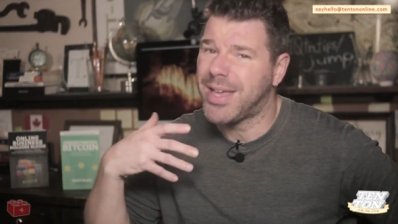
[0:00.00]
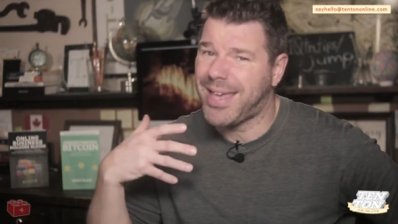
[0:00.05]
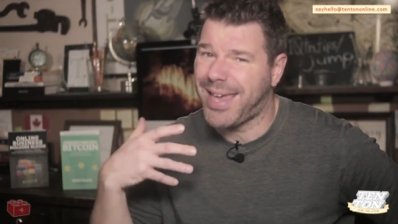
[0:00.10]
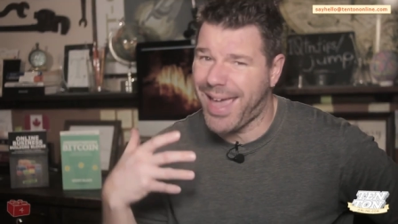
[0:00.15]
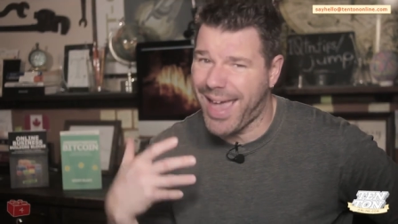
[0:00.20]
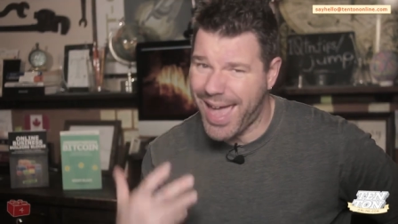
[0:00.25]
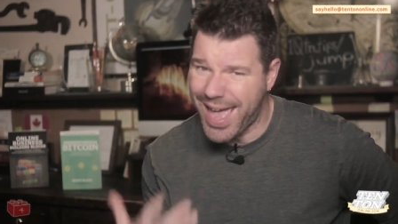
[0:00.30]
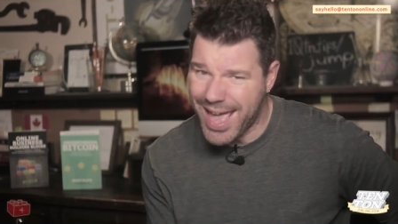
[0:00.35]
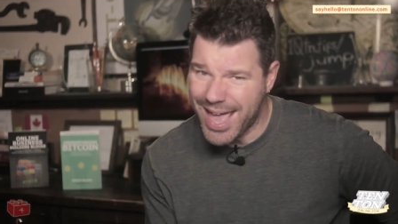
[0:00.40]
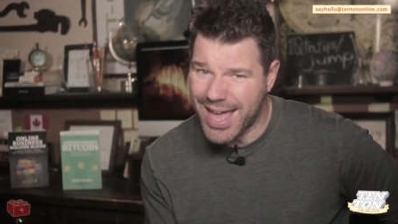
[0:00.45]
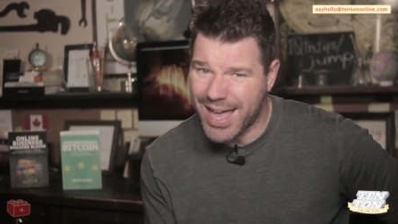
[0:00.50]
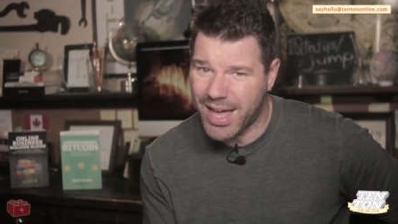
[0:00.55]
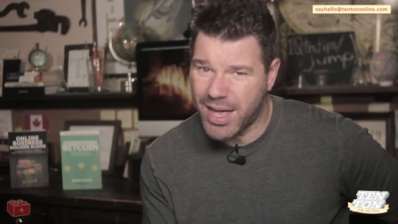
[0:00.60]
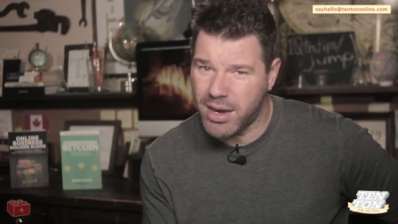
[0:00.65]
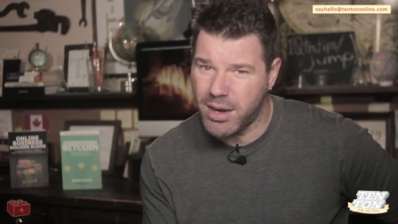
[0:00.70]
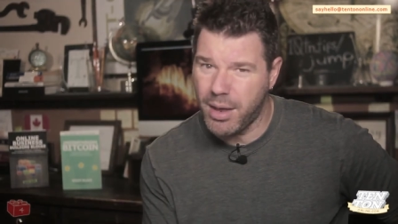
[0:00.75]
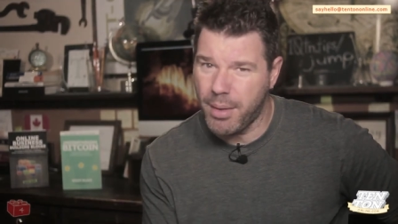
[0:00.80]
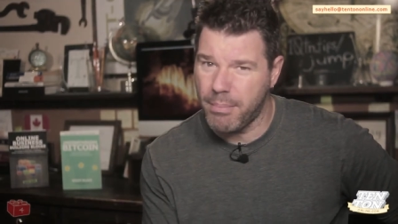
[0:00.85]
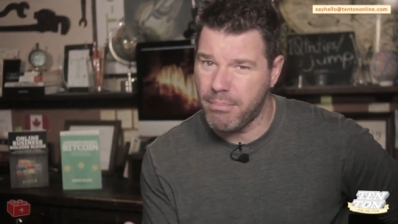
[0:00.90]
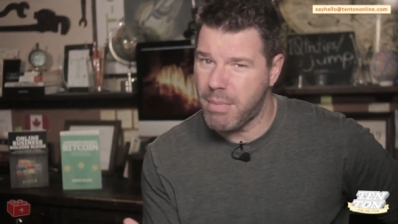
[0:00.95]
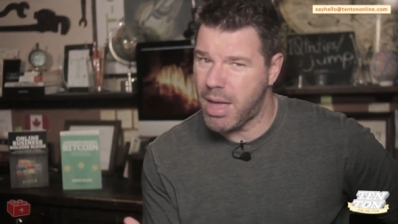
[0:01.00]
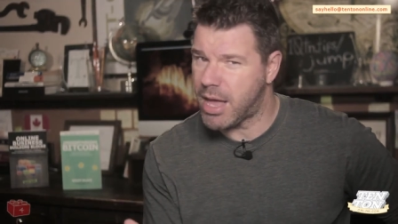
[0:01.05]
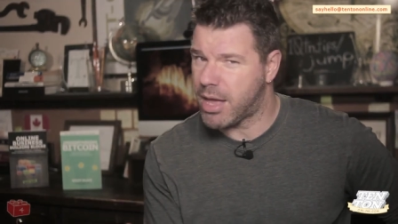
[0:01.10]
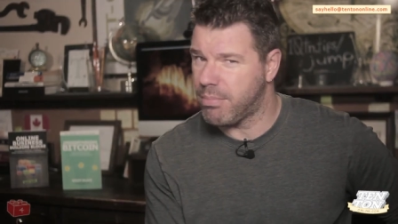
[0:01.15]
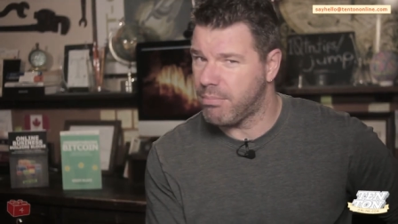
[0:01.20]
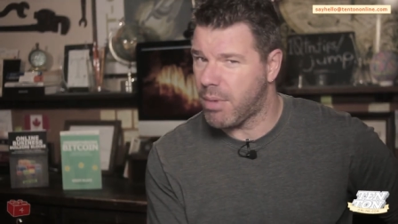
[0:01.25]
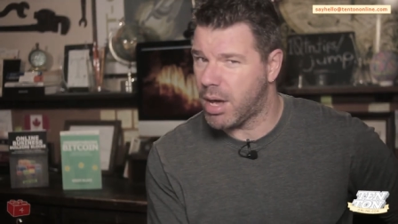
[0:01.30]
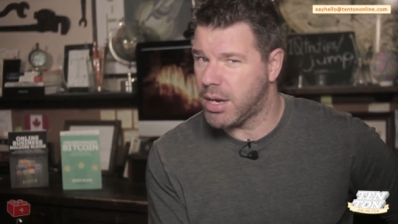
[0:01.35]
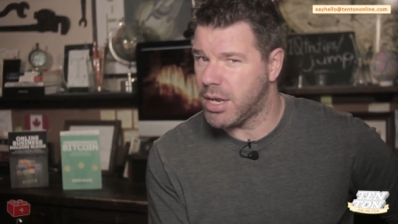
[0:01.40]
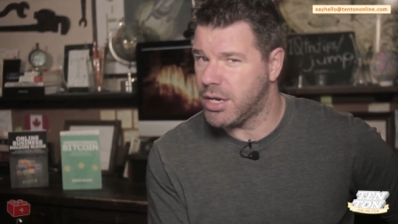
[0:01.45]
can make
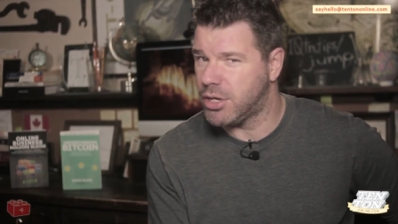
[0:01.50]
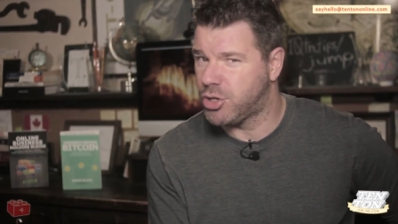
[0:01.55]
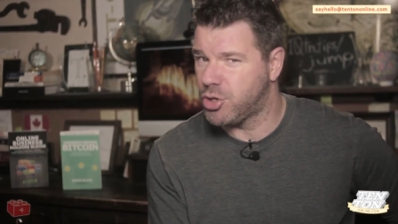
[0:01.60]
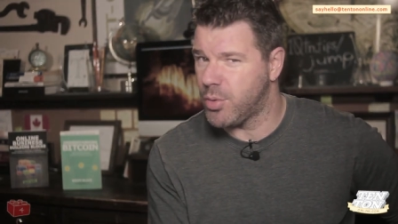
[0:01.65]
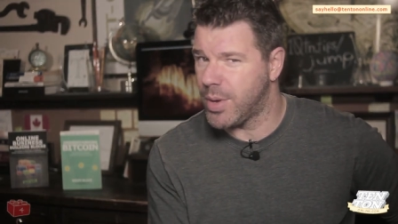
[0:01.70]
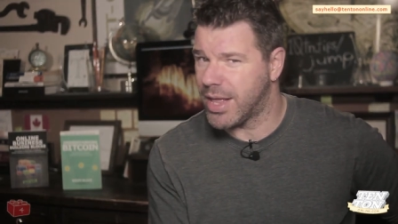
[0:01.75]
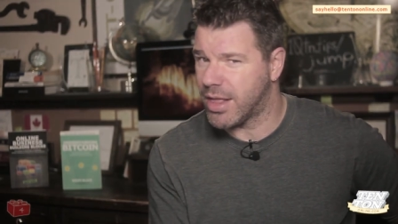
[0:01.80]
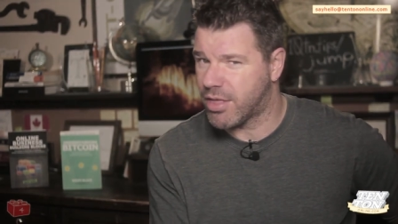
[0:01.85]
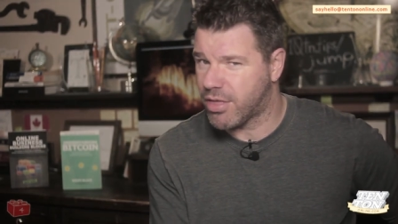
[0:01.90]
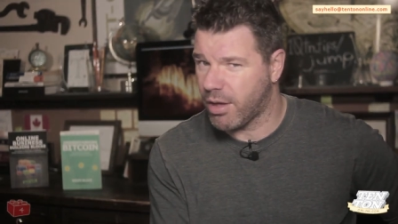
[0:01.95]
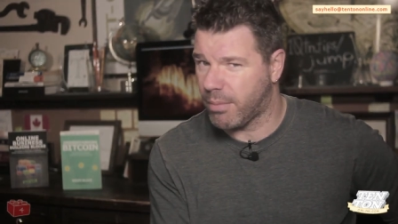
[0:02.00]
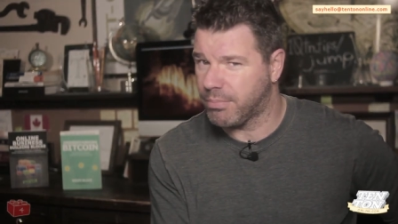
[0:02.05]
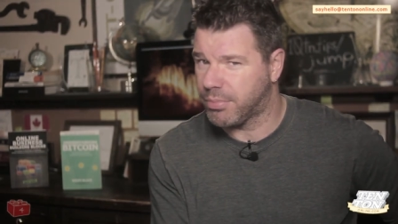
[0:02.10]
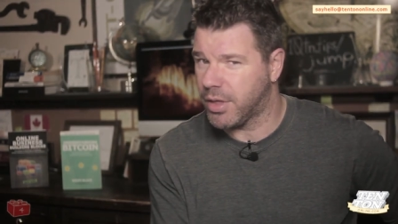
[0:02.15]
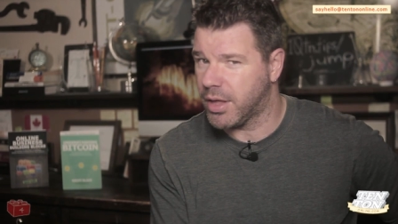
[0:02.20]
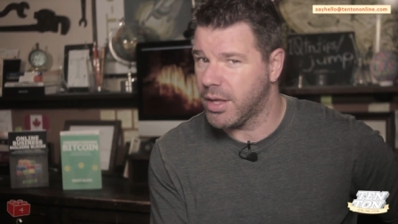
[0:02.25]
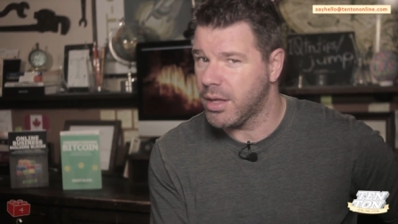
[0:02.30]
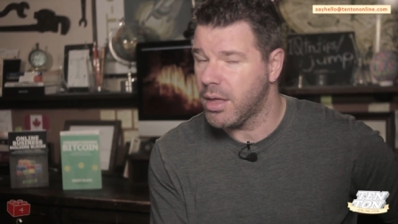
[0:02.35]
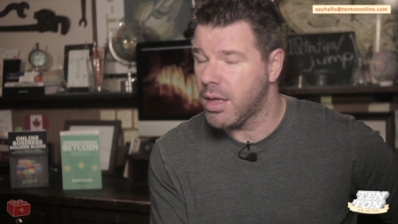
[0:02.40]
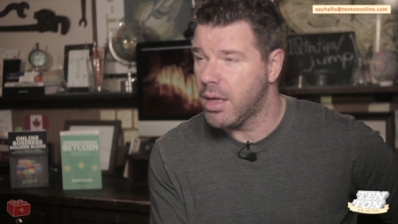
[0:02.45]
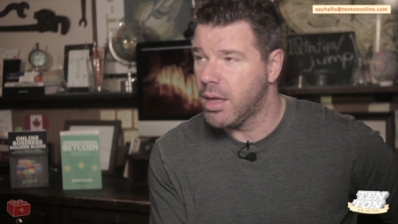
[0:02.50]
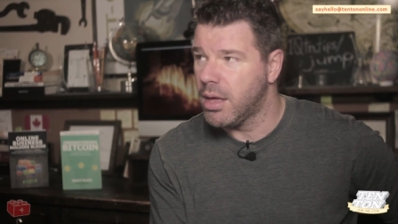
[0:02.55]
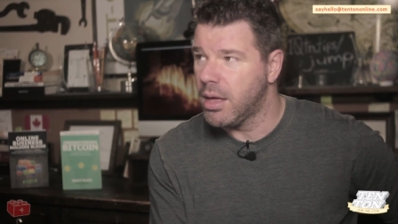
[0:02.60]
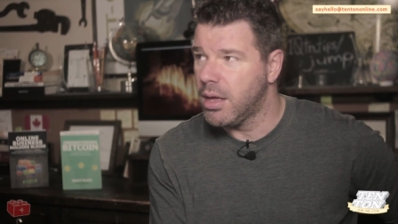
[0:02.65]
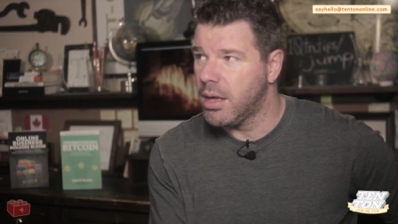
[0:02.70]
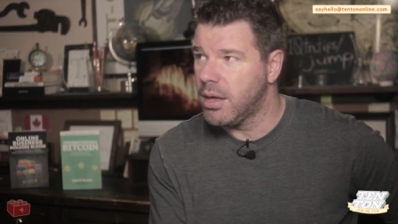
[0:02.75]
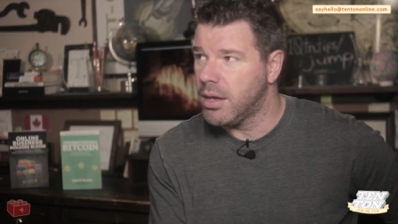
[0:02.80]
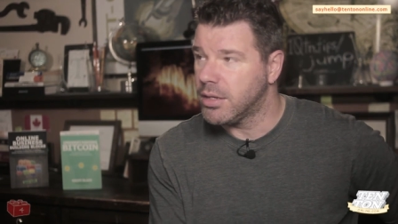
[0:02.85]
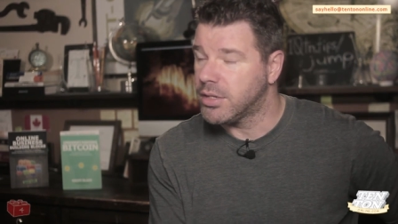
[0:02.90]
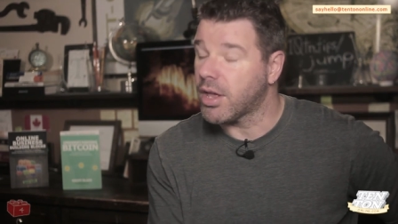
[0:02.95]
money doing something
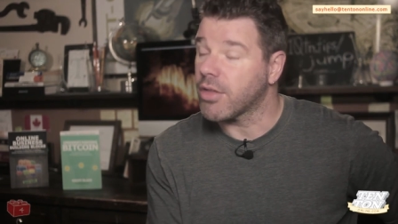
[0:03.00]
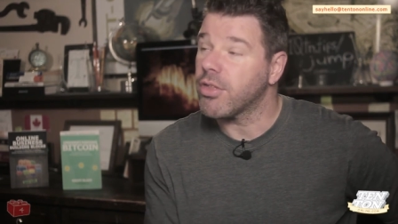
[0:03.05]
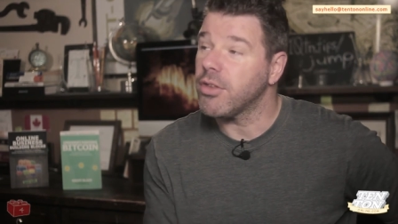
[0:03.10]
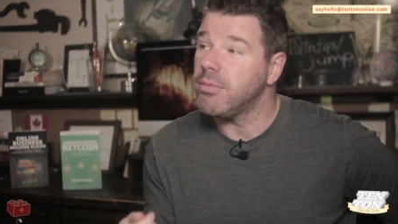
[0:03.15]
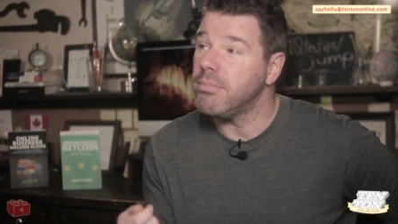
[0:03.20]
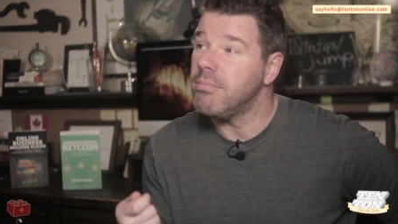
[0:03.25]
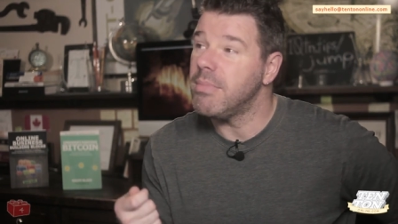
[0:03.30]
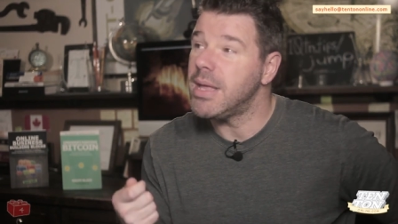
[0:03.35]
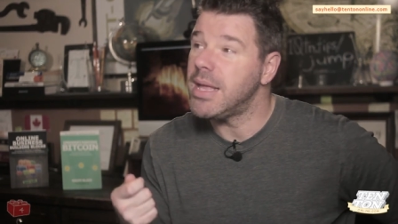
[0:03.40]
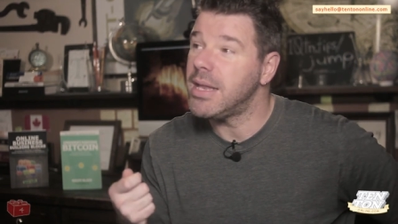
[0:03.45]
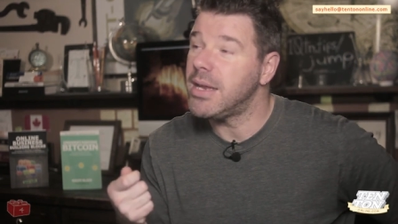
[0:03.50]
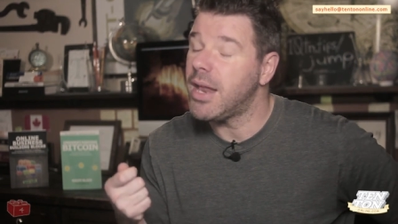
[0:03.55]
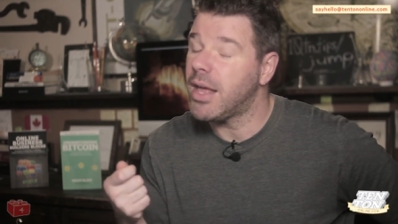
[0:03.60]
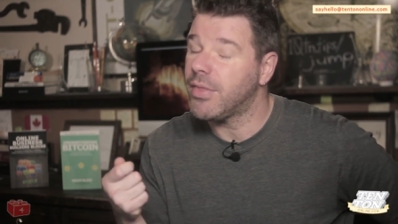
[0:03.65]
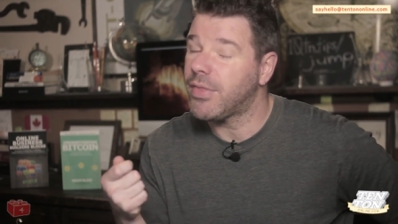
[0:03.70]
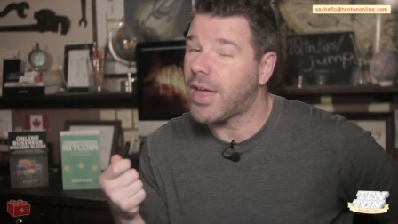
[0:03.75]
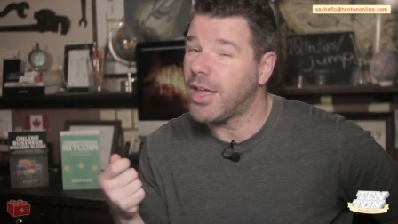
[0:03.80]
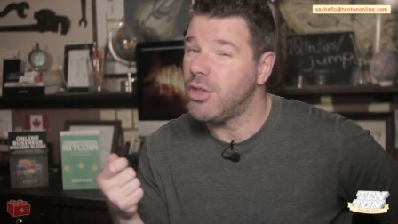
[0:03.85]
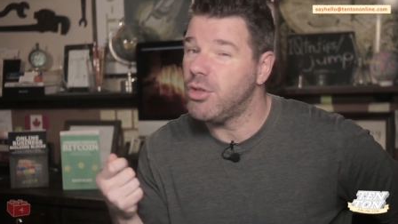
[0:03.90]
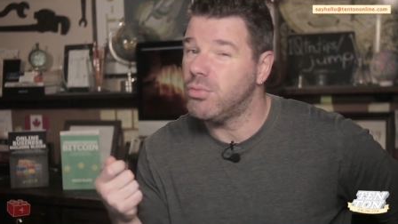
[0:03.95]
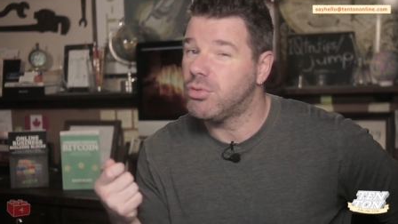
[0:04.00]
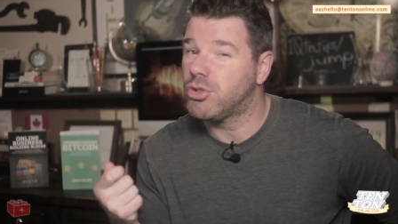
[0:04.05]
doesn't mean that you